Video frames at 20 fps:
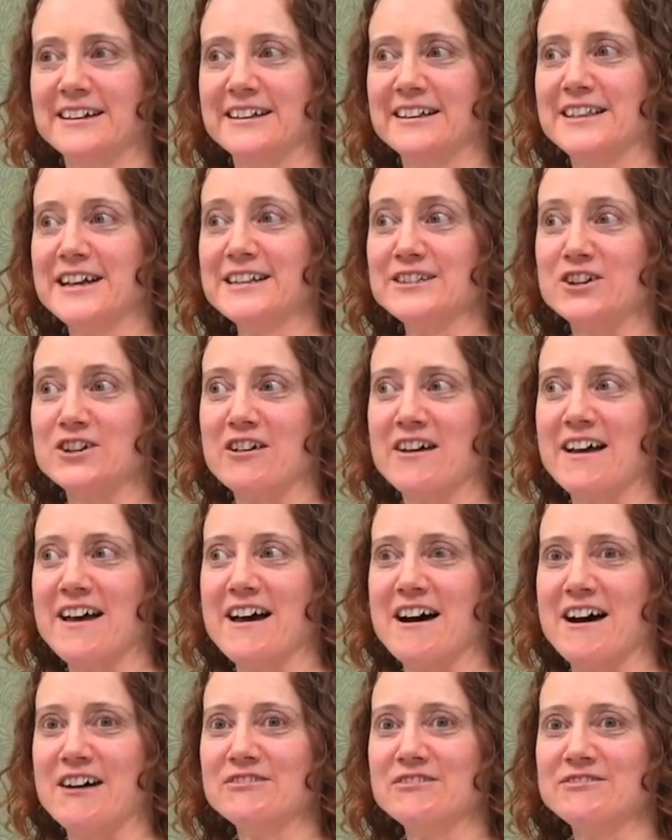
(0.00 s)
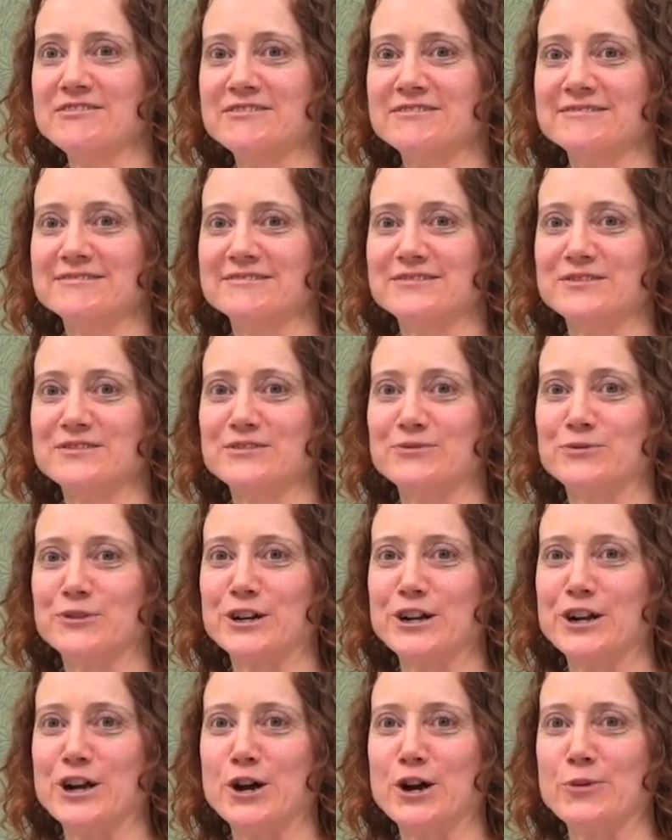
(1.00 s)
that's all I have. We're
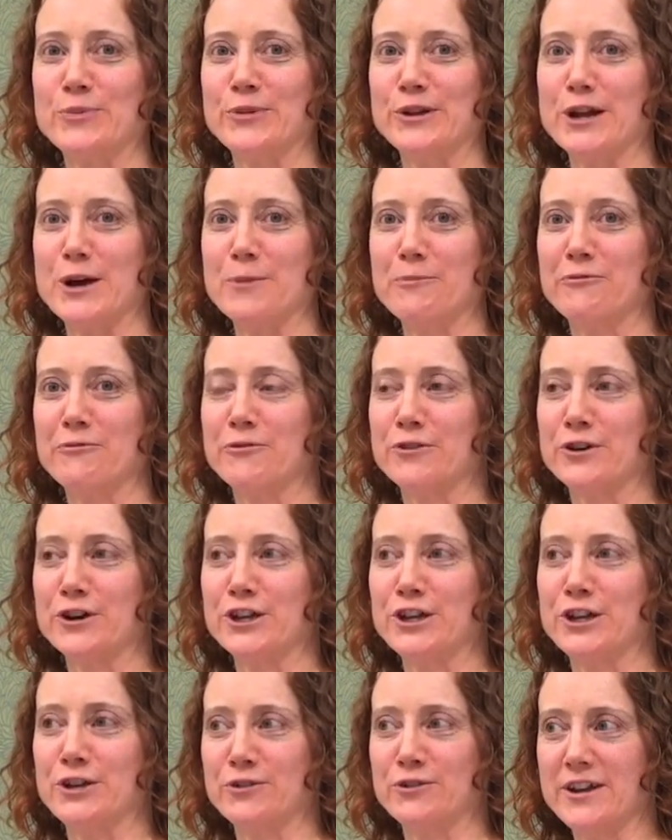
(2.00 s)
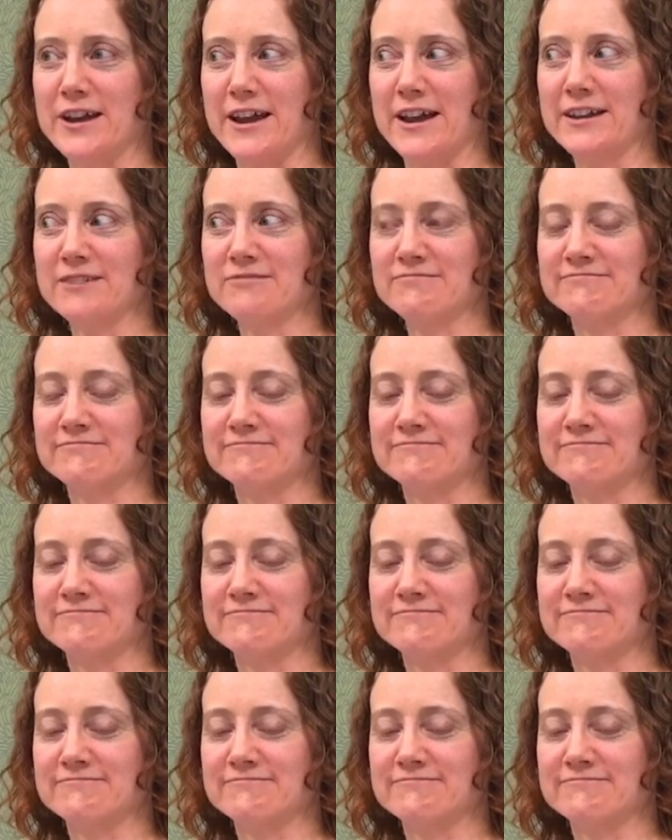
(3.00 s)
going to open up for Q&A.